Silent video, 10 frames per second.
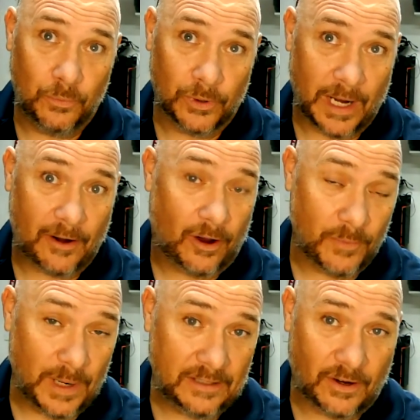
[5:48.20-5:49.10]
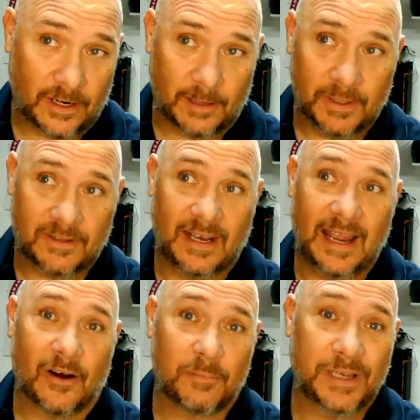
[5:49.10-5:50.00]
not already talking, but
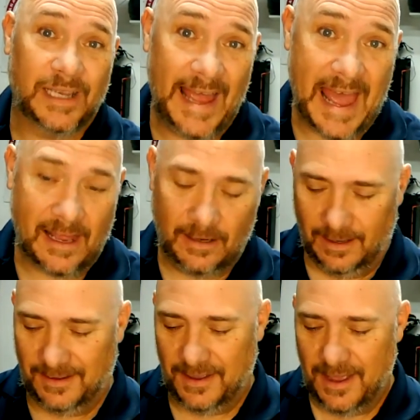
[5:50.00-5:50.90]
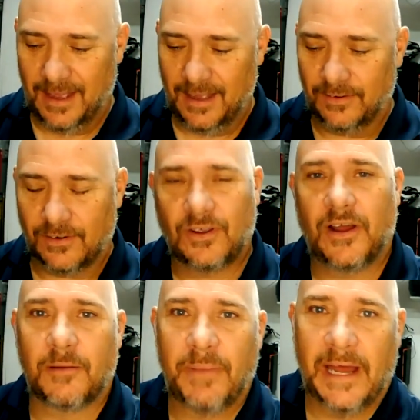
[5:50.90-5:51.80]
today our plan is to
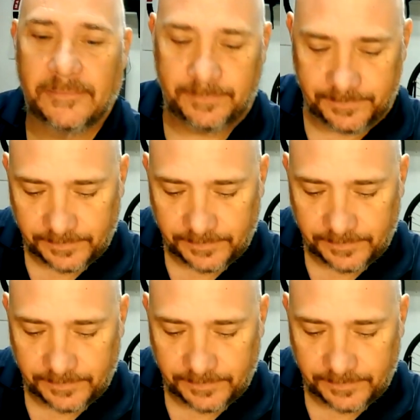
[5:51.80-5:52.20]
talk about